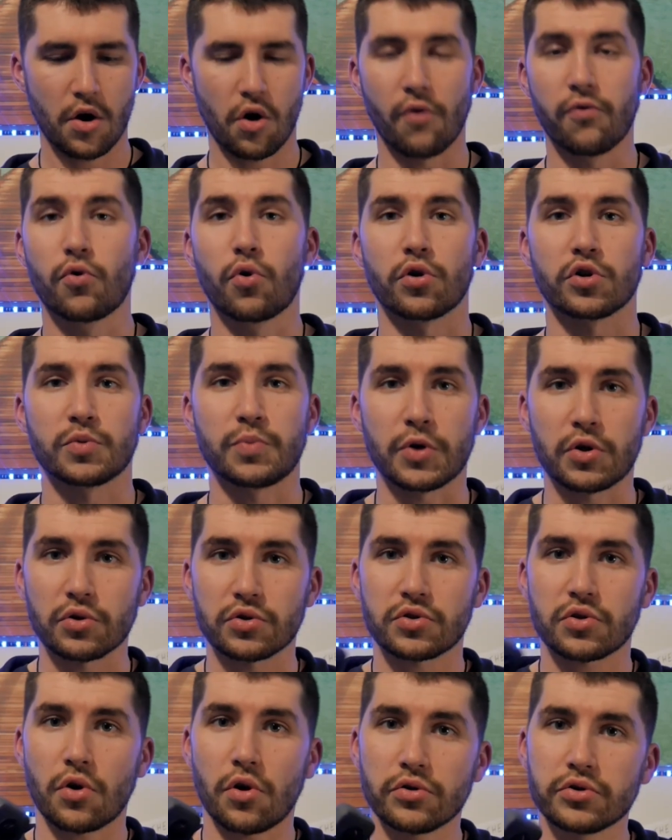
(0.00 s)
Of course,
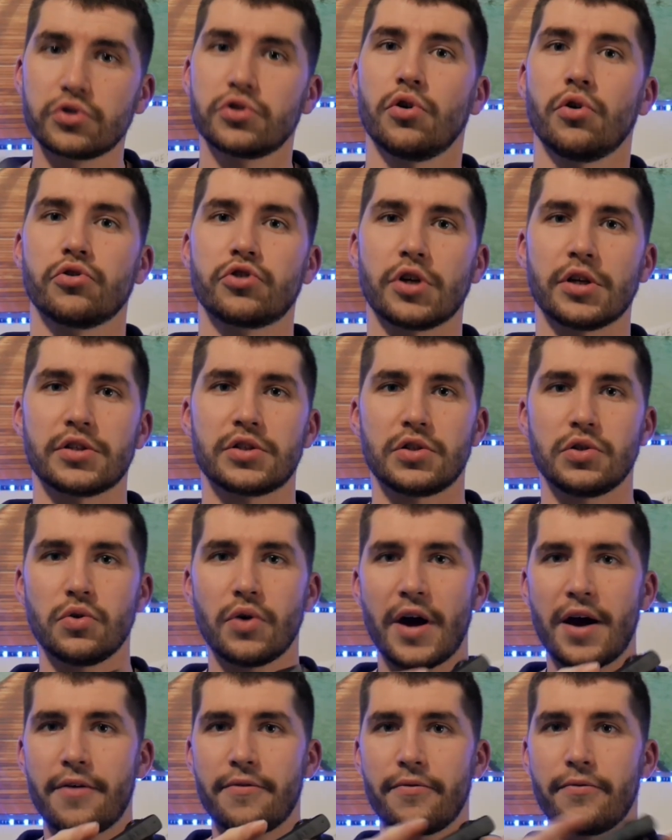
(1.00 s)
because on socials
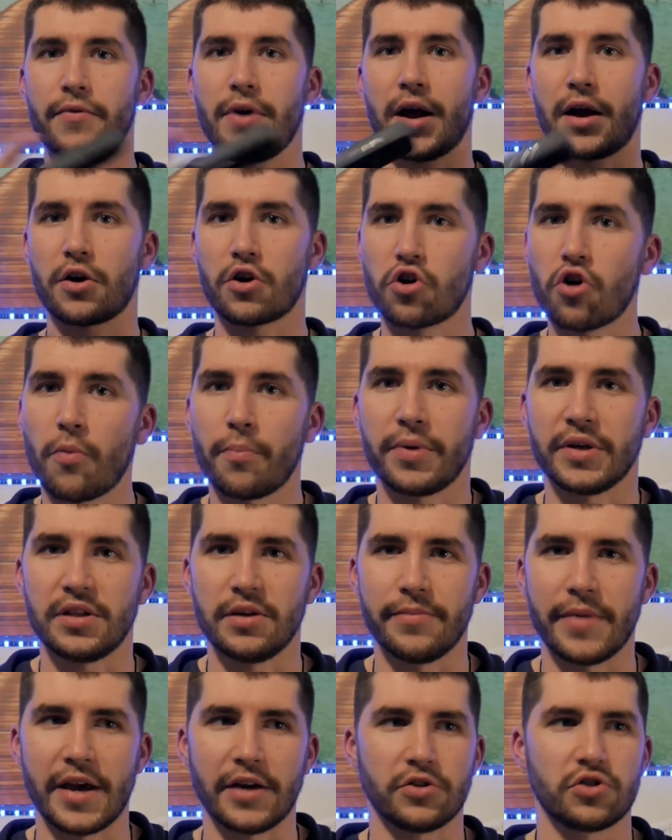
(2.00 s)
you have a cropped
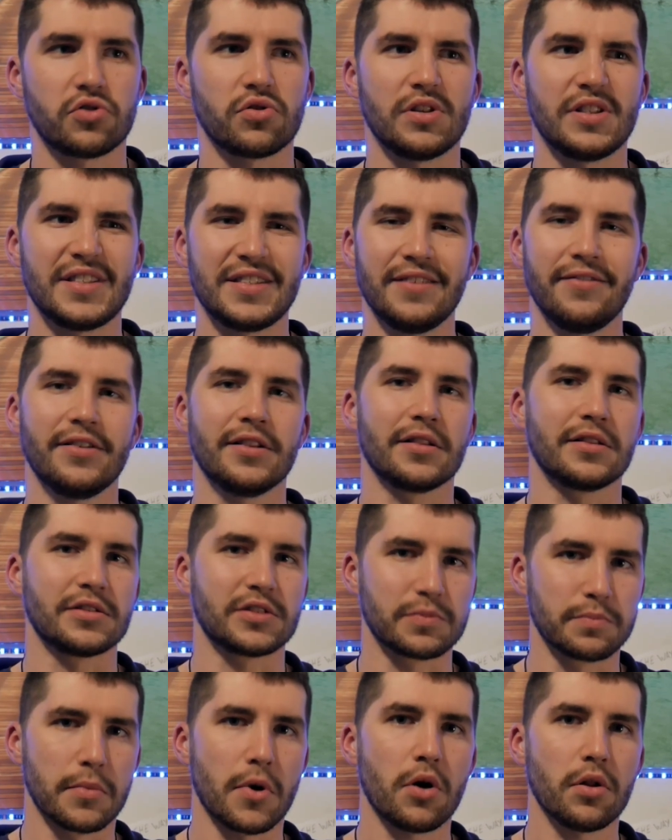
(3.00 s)
image, so it's even
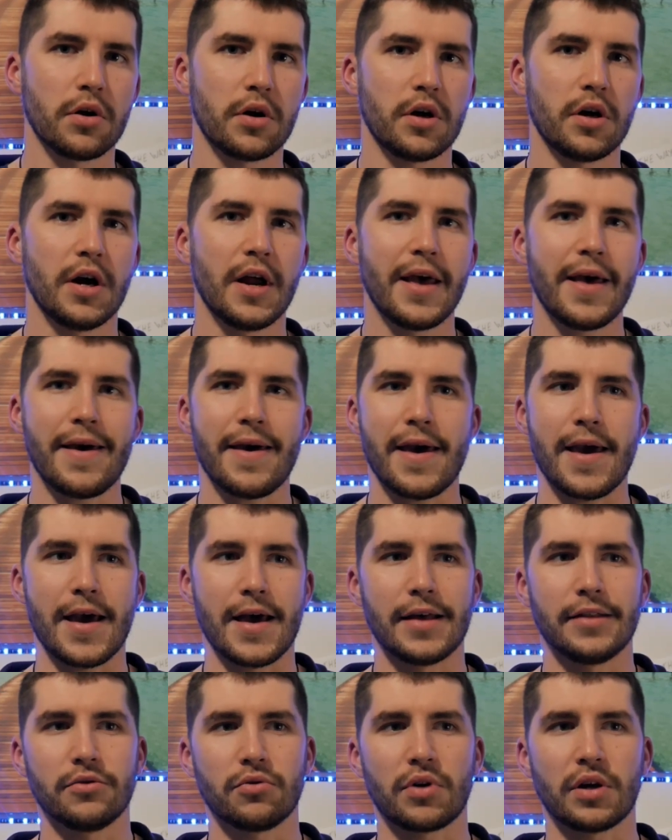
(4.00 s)
smaller,
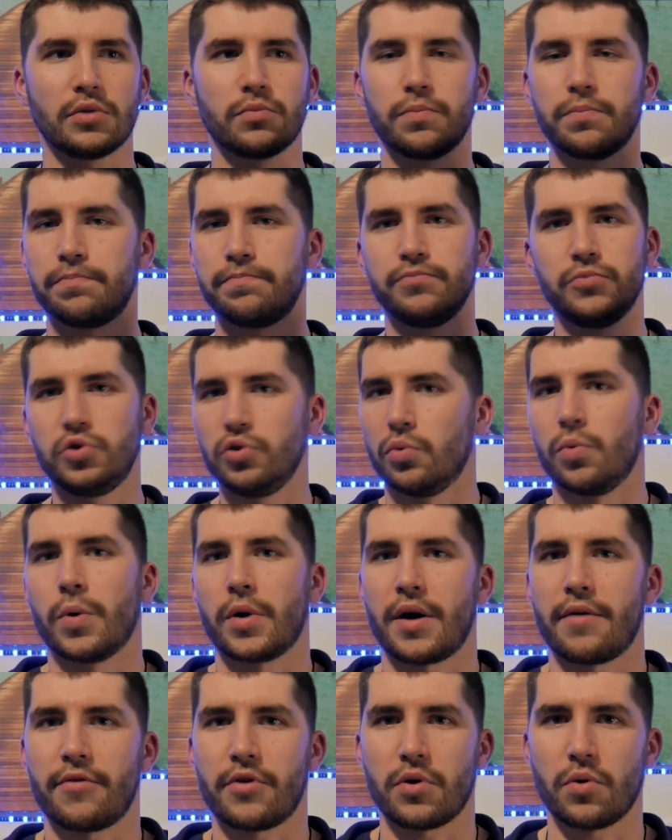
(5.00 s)
and you can do
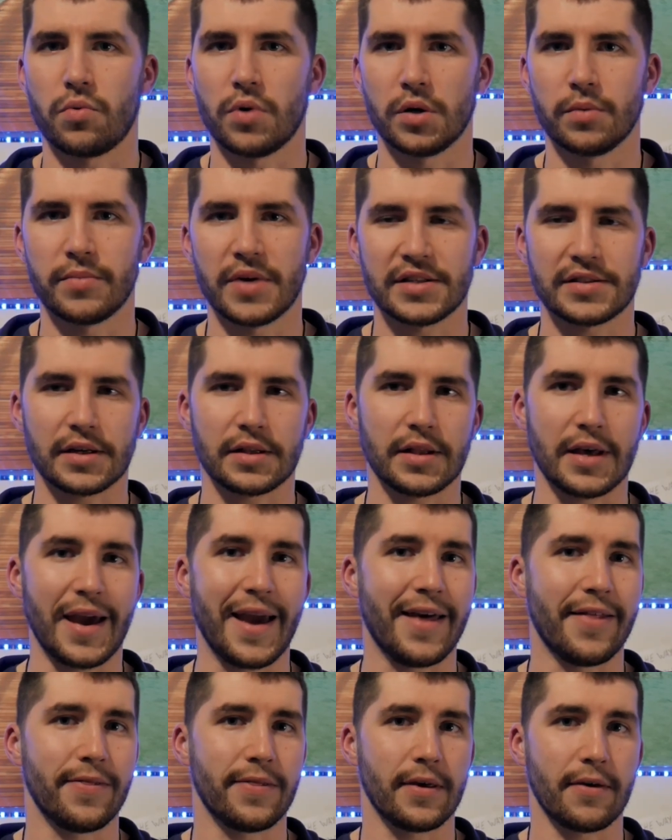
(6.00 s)
whatever you want basically,
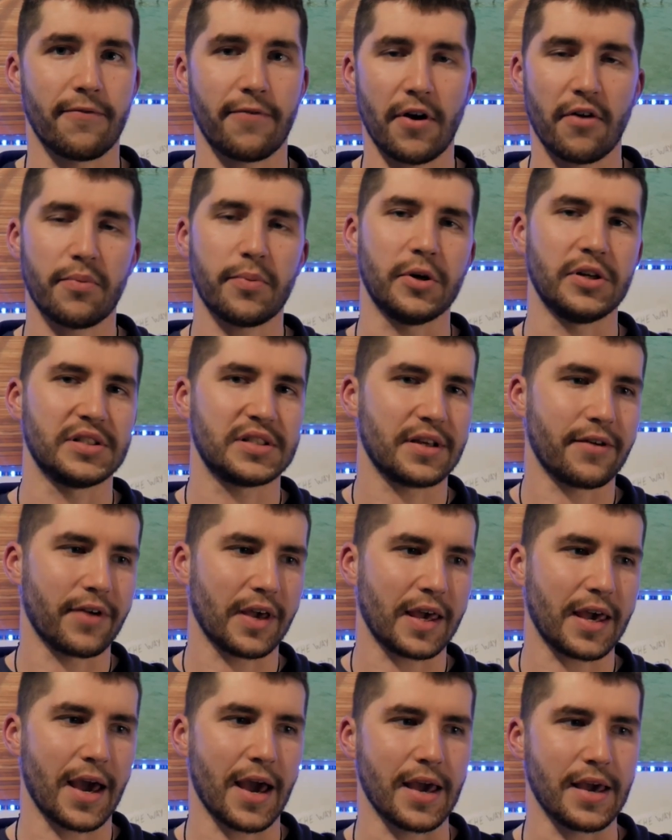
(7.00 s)
and the
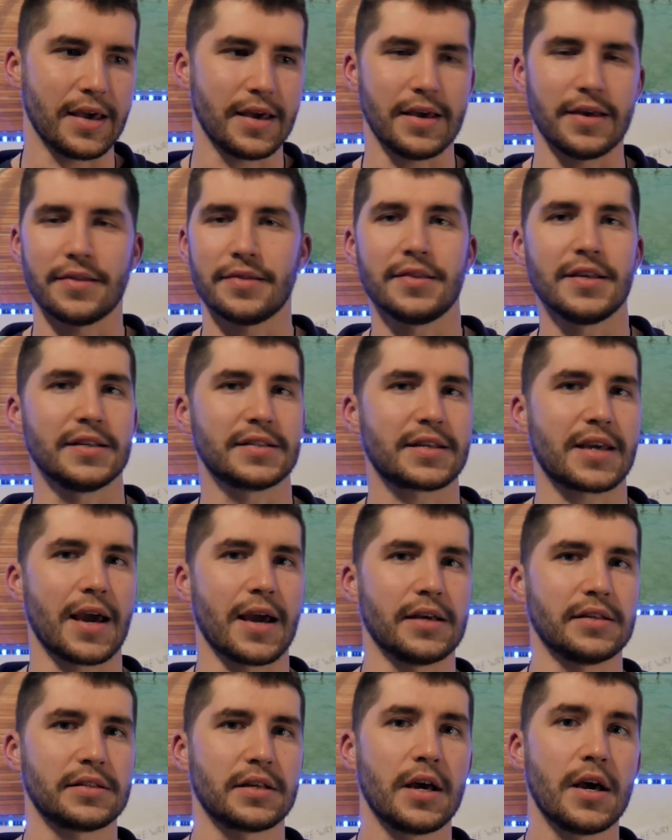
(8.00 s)
5.7K in this
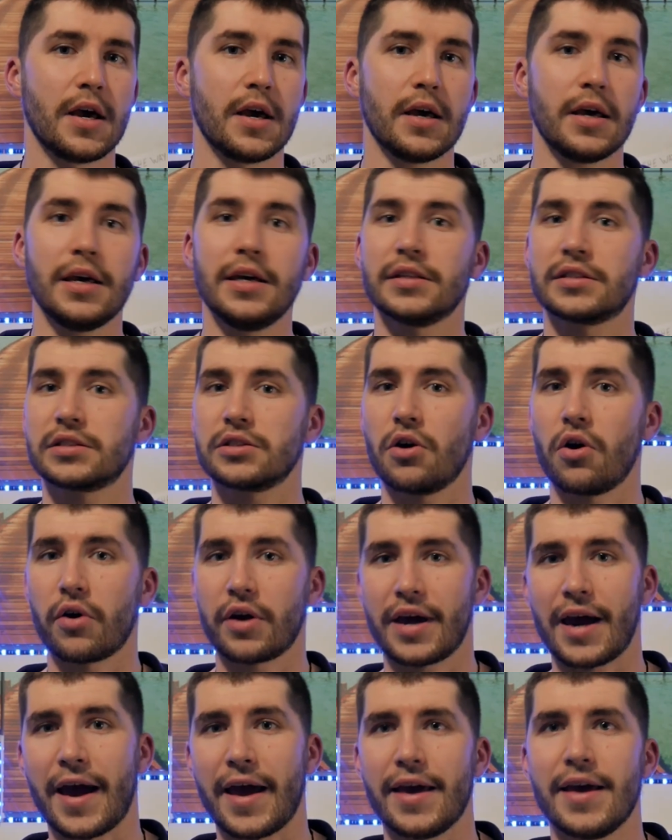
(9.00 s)
case is
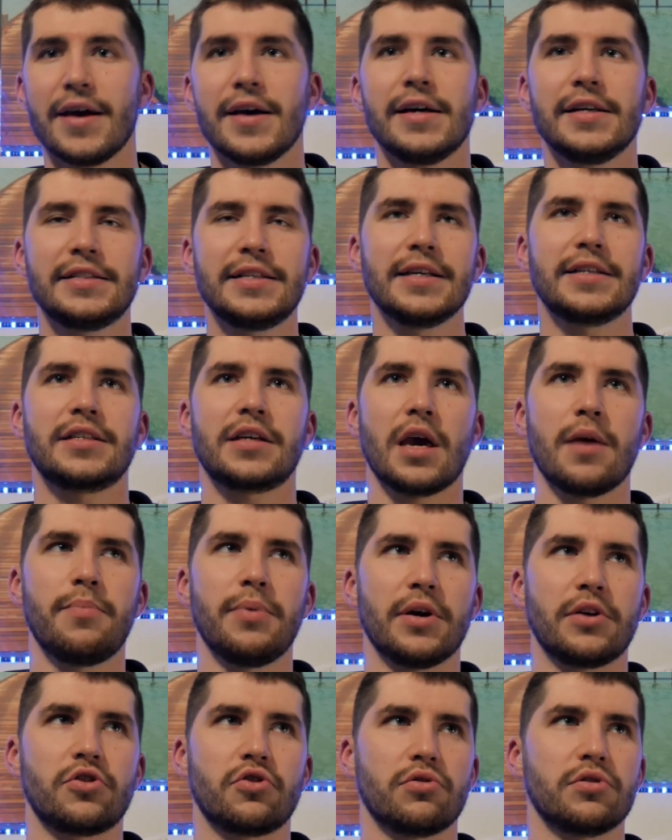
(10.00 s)
okay. 6K
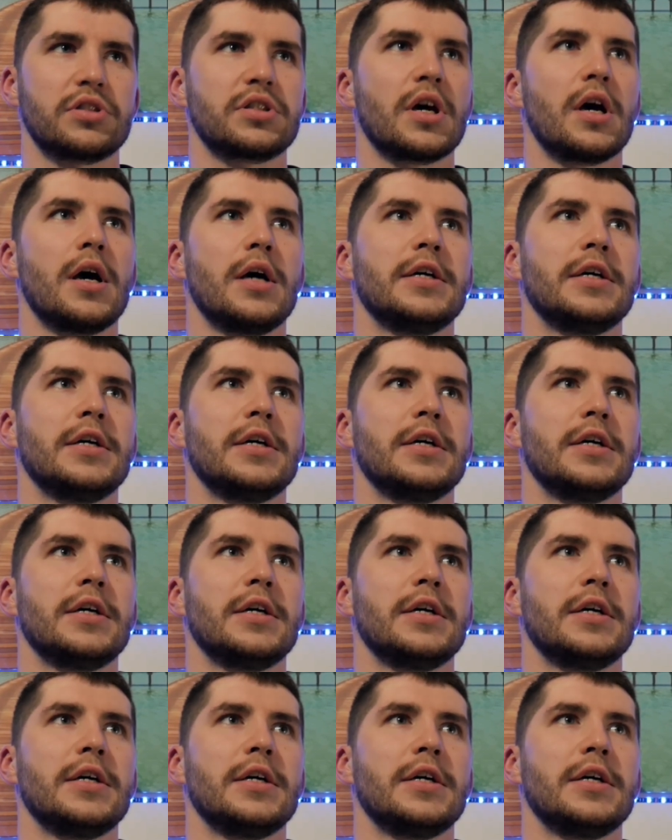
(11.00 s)
pictures.